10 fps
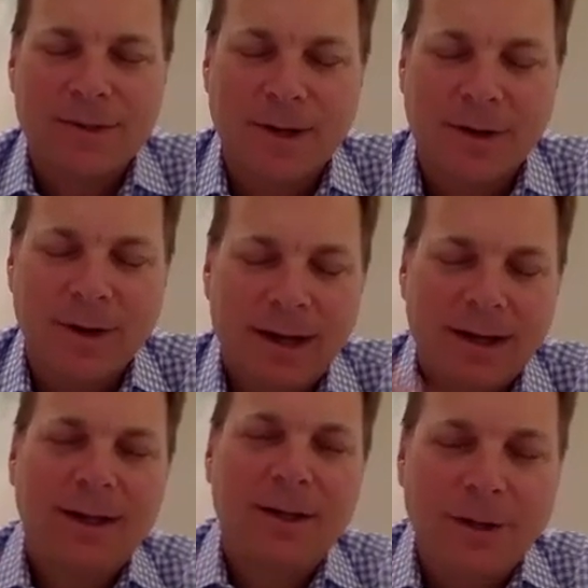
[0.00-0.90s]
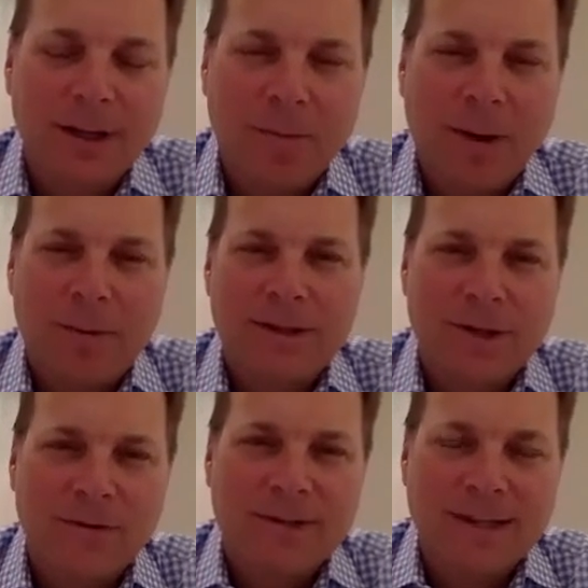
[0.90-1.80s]
So clearly, a public
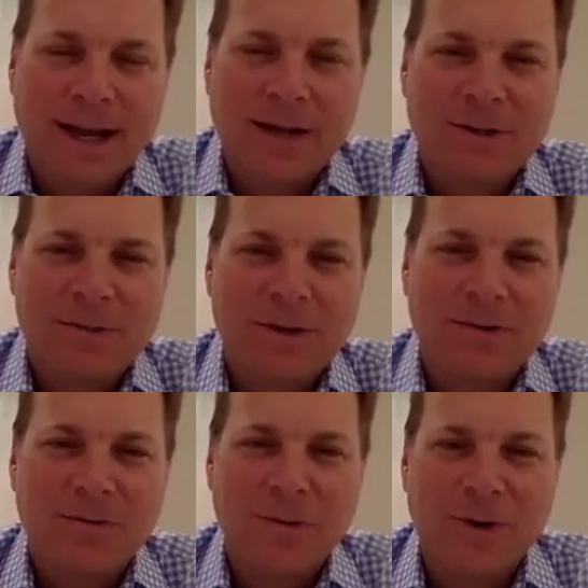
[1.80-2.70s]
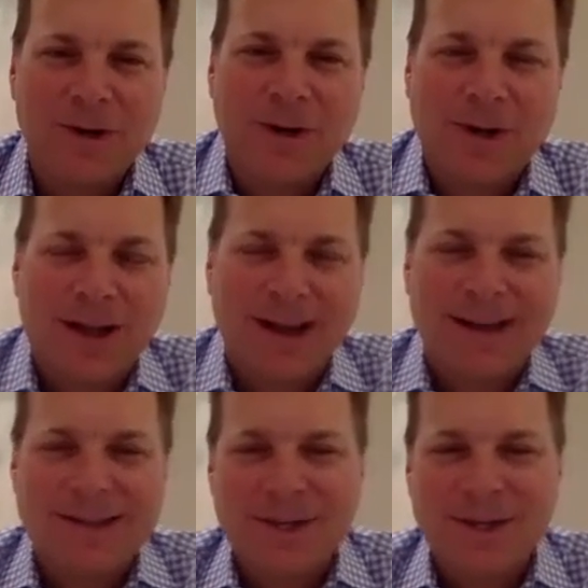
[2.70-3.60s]
service announcement for your
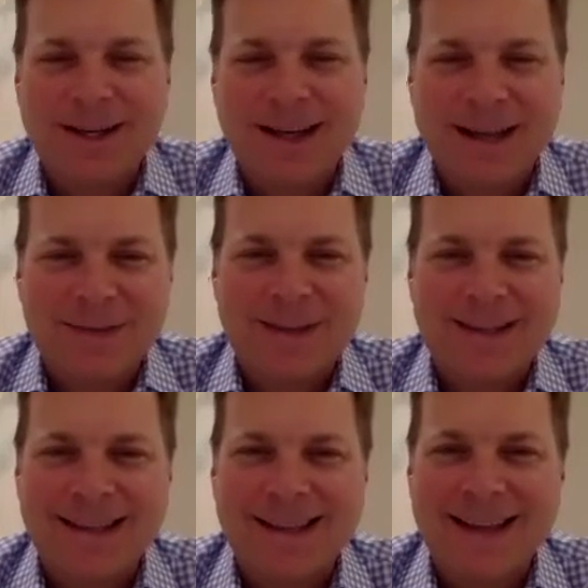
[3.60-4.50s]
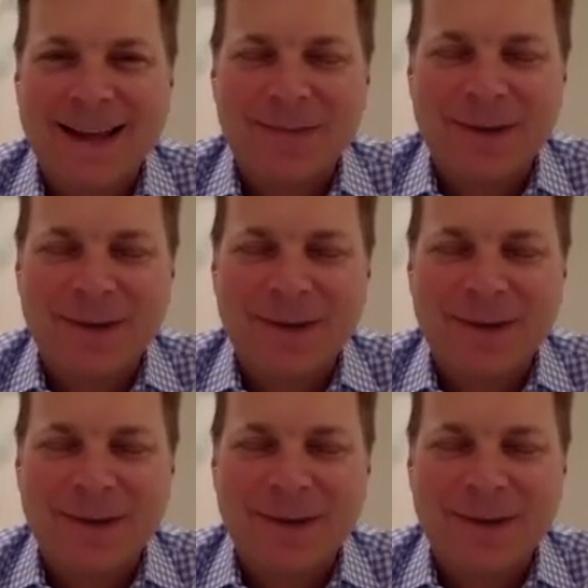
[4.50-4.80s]
clients, and you didn't ask me to say that,